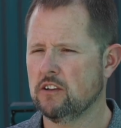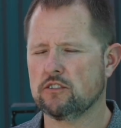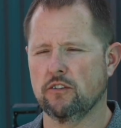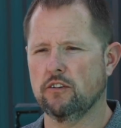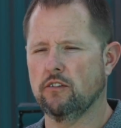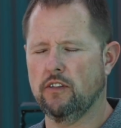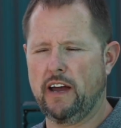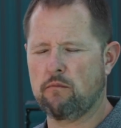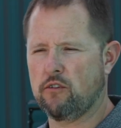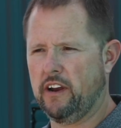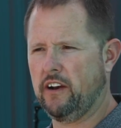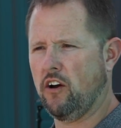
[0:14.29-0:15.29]
So to
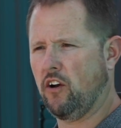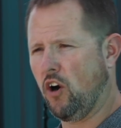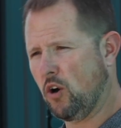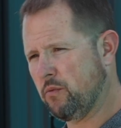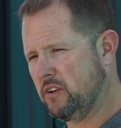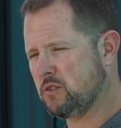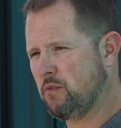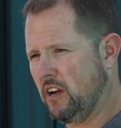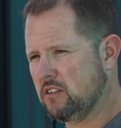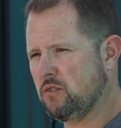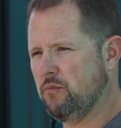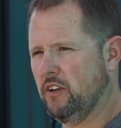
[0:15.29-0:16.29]
elaborate on our
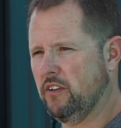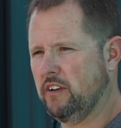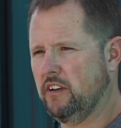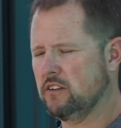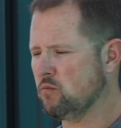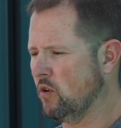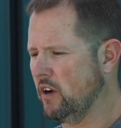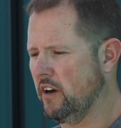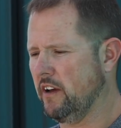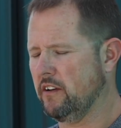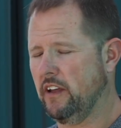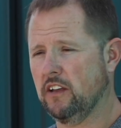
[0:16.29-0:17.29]
responsibility is we're
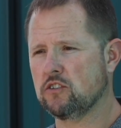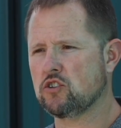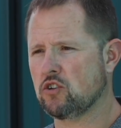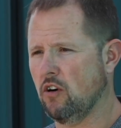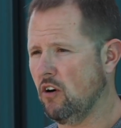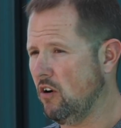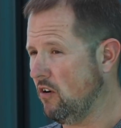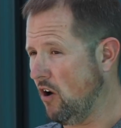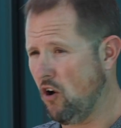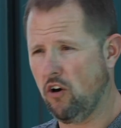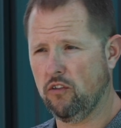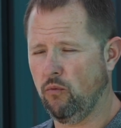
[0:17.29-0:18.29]
going to install
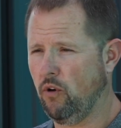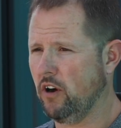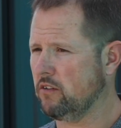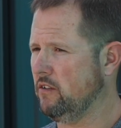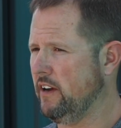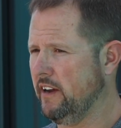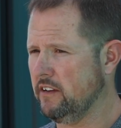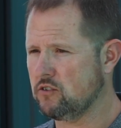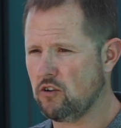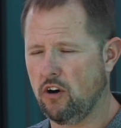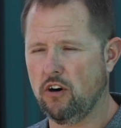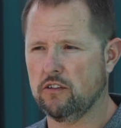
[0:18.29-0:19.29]
all the water
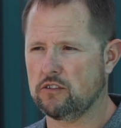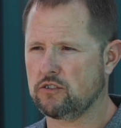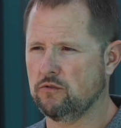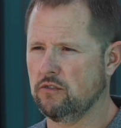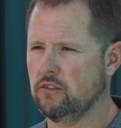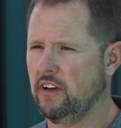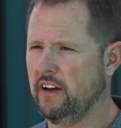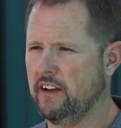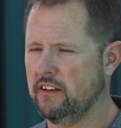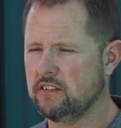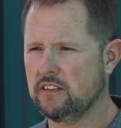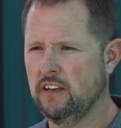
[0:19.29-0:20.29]
lines, all the sewer
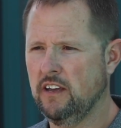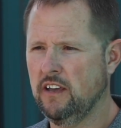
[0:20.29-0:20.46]
lines,